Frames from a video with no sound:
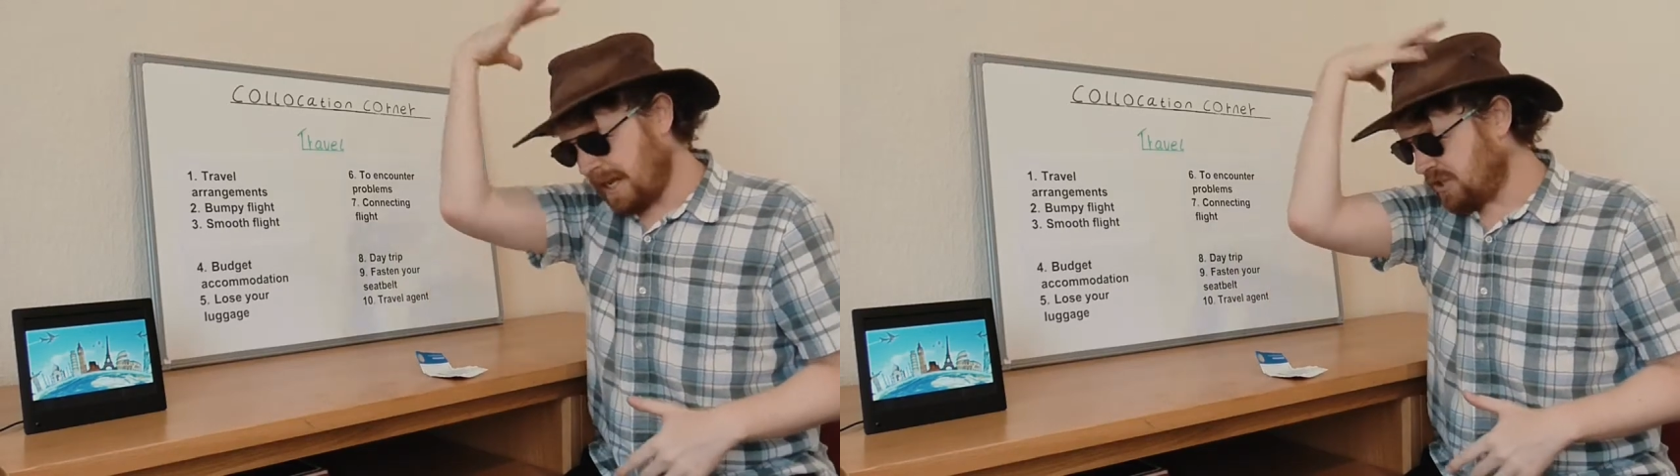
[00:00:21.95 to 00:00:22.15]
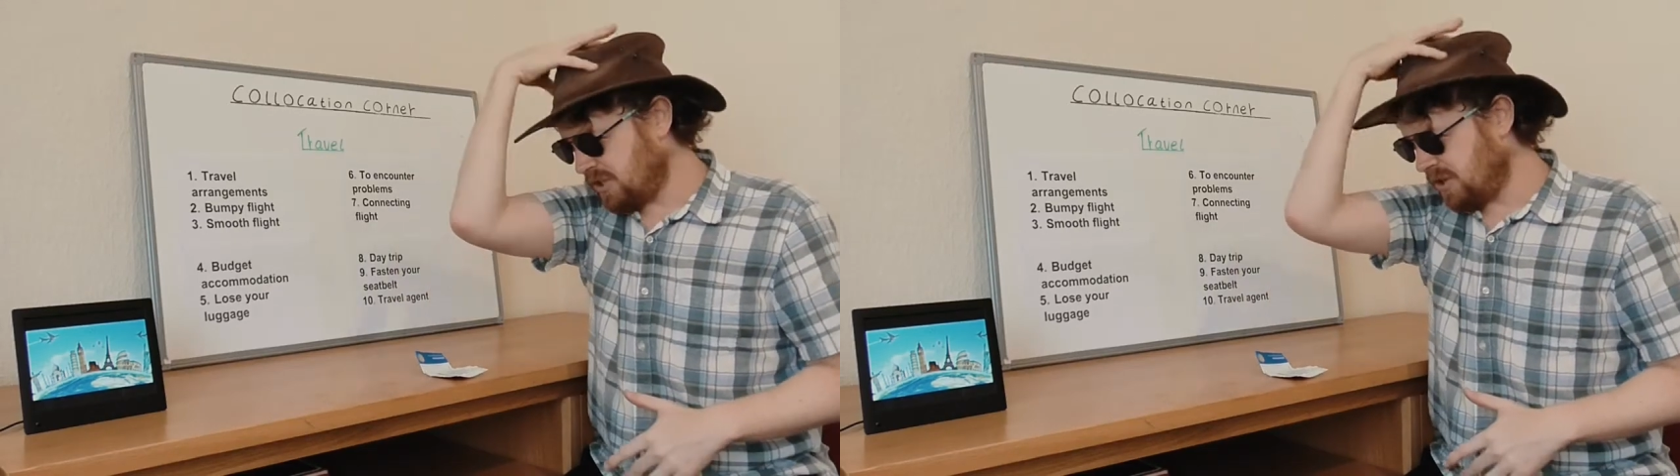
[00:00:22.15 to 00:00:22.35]

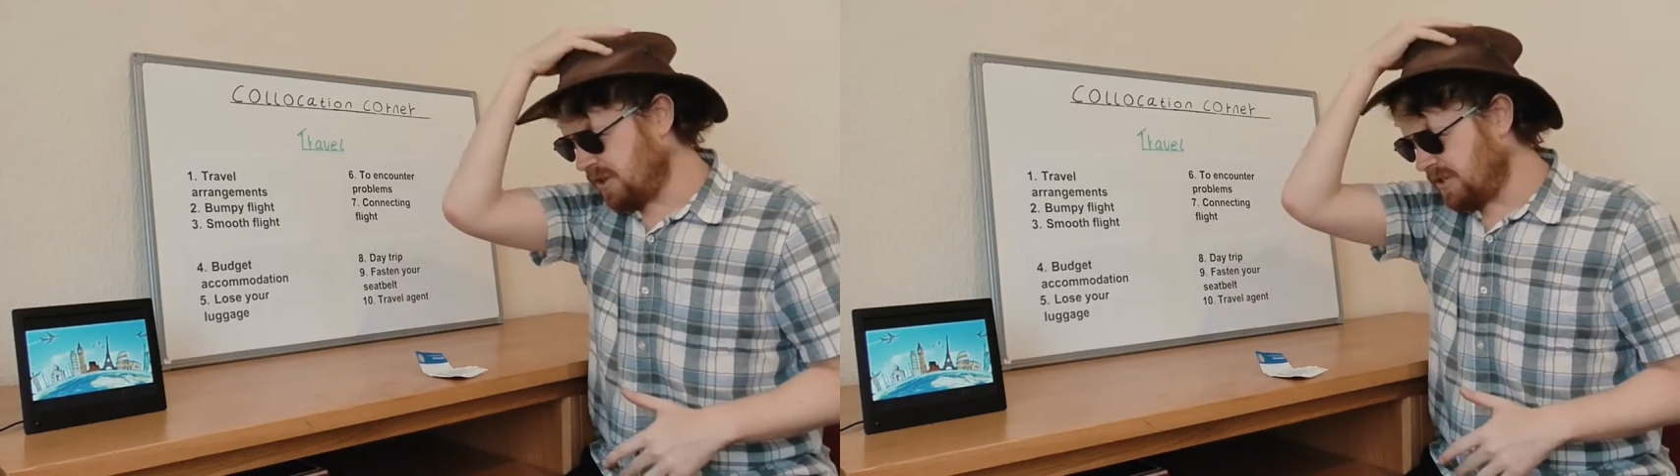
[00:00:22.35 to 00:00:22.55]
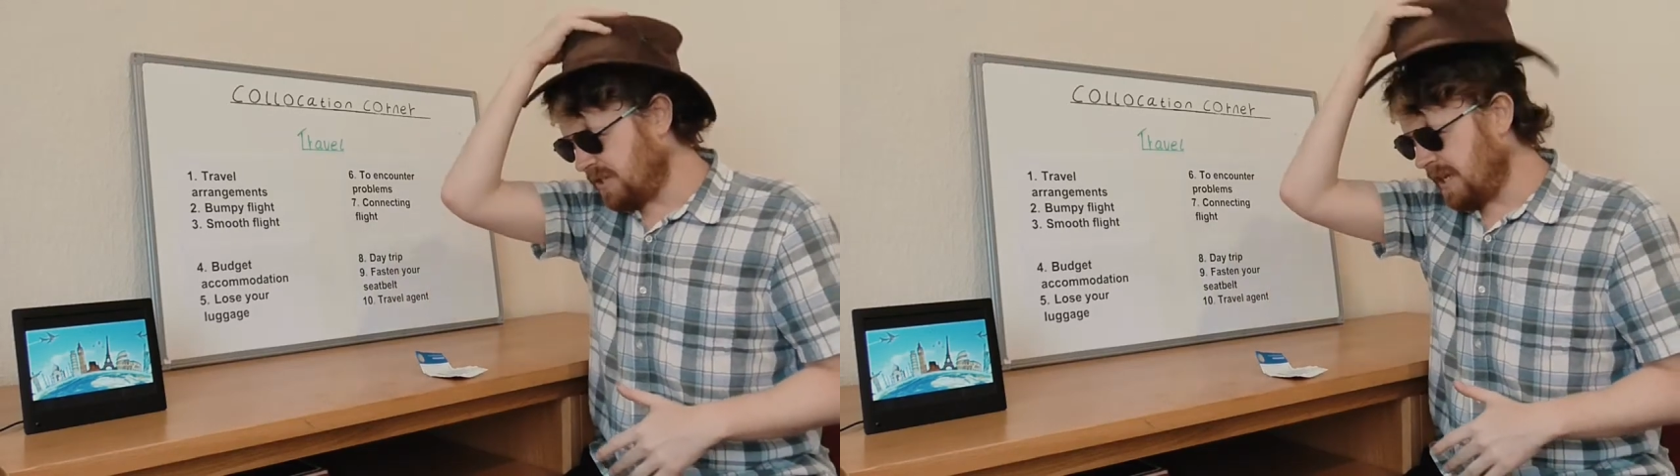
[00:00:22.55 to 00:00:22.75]
as you
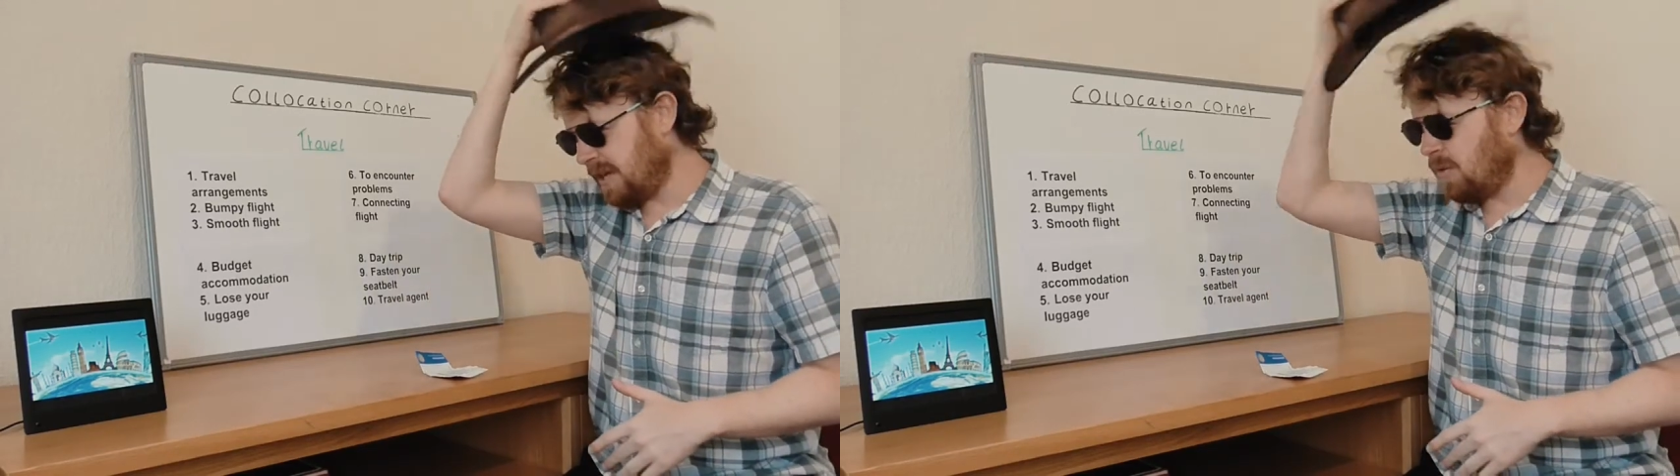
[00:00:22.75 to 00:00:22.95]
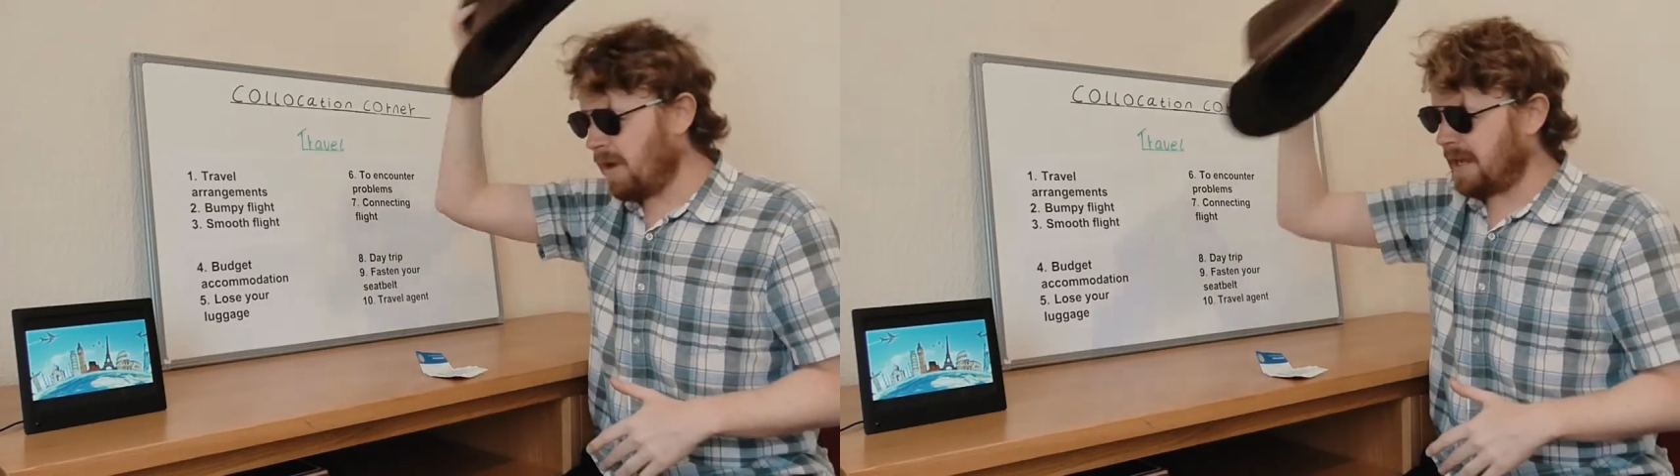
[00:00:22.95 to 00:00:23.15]
can
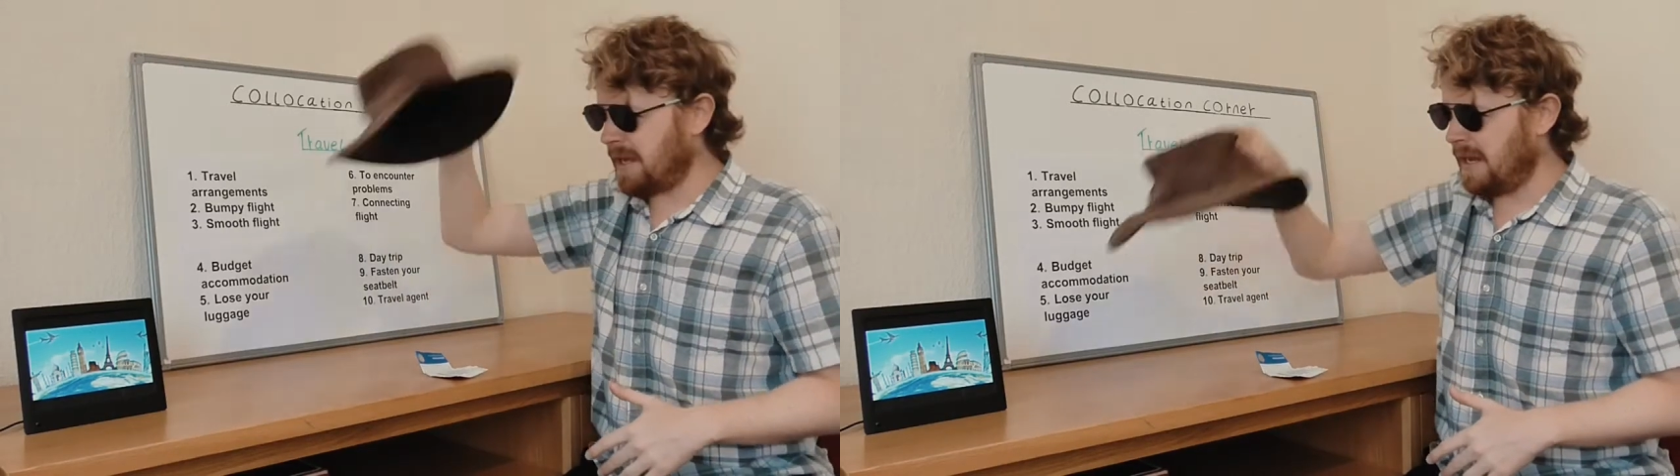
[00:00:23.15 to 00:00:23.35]
see quite